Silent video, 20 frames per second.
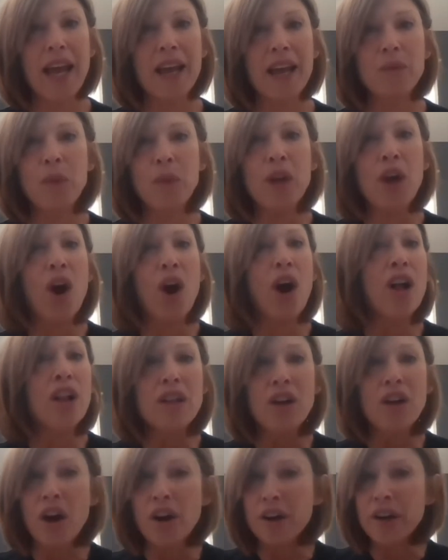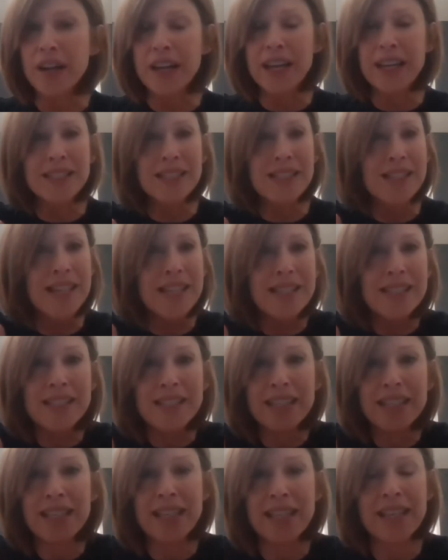We all are
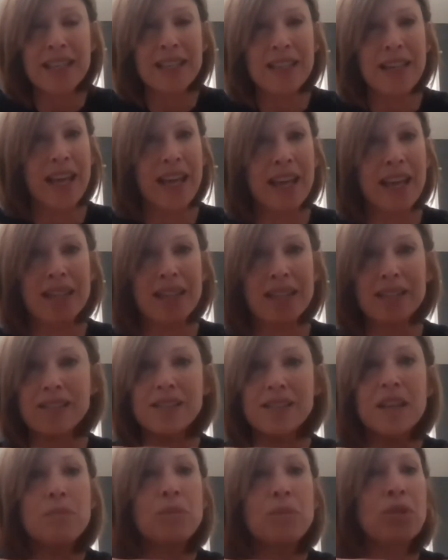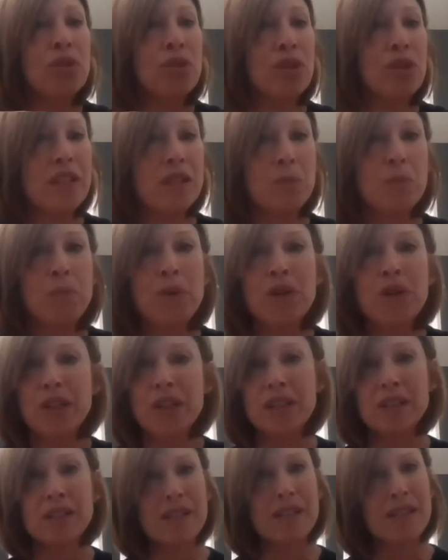existing in a similar
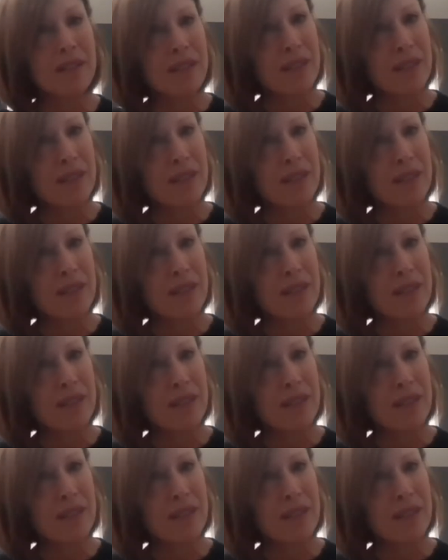experience.